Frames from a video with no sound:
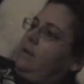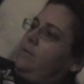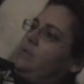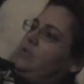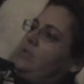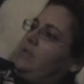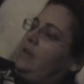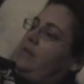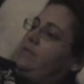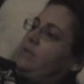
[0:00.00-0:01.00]
There was just
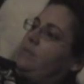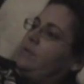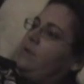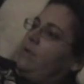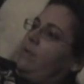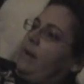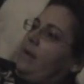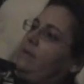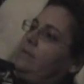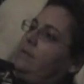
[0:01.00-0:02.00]
enough syrup to go
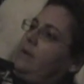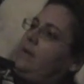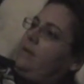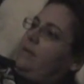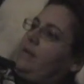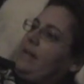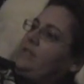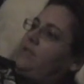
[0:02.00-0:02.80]
the last